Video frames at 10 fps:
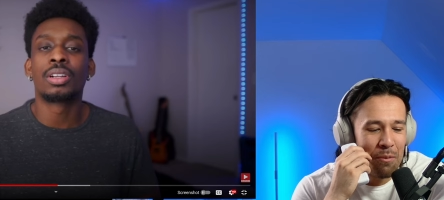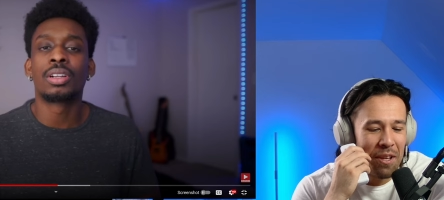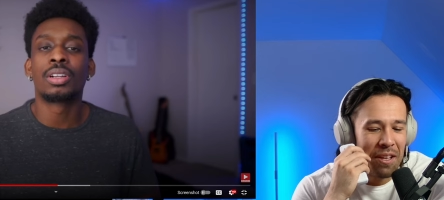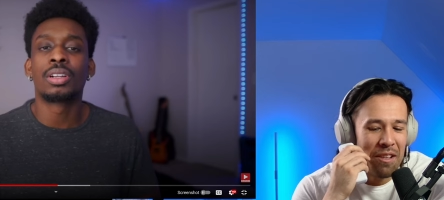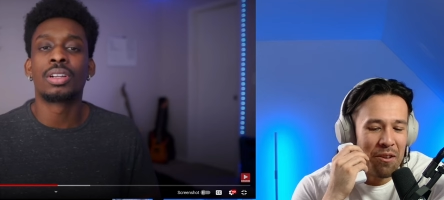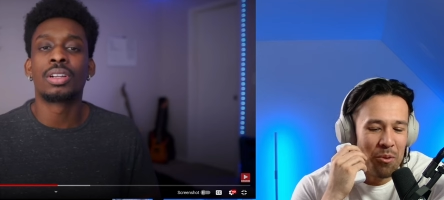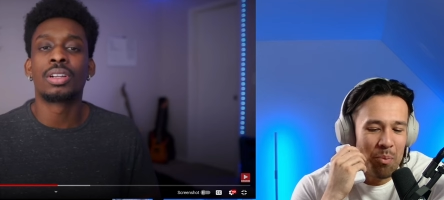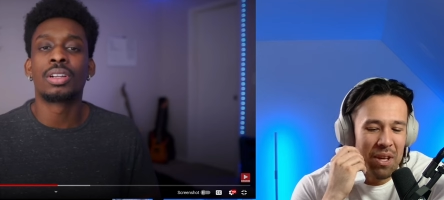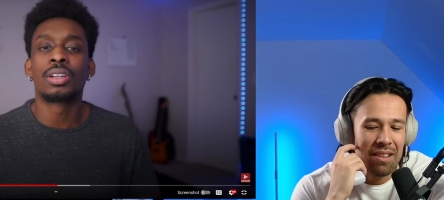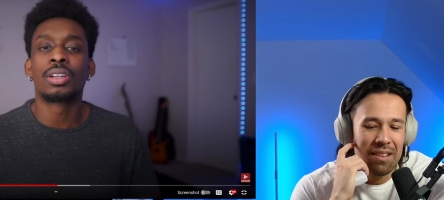Speaker 1: like little
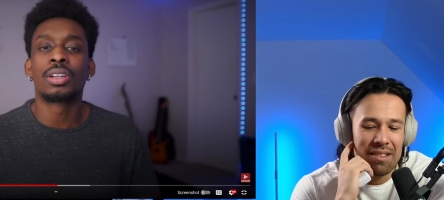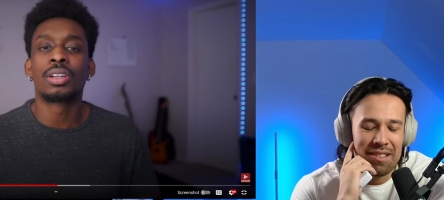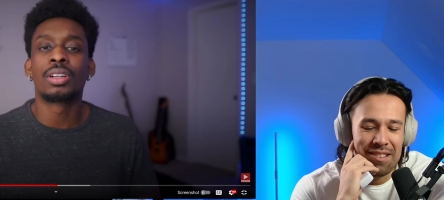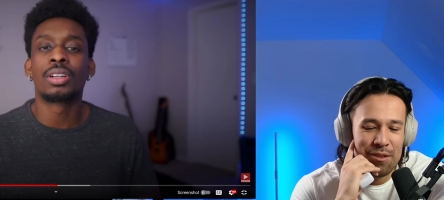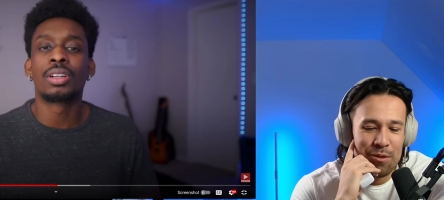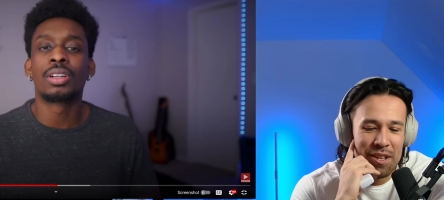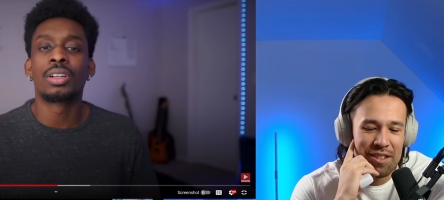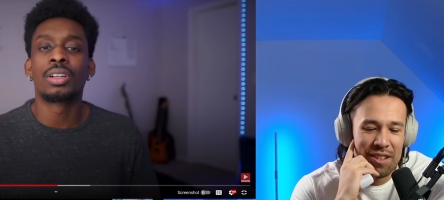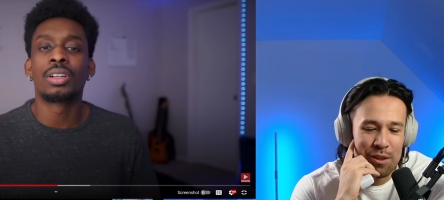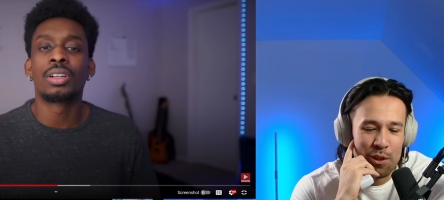piglets, and so that's
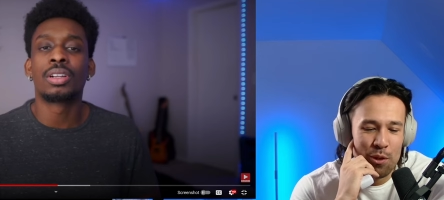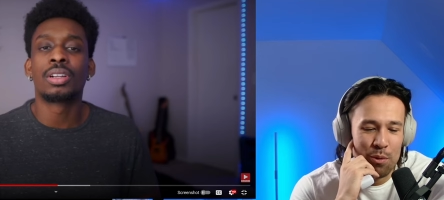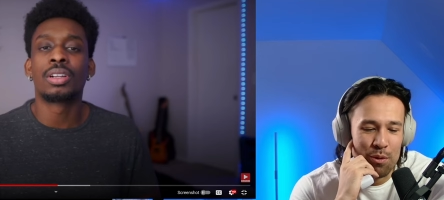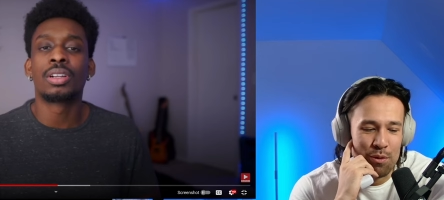like the cutest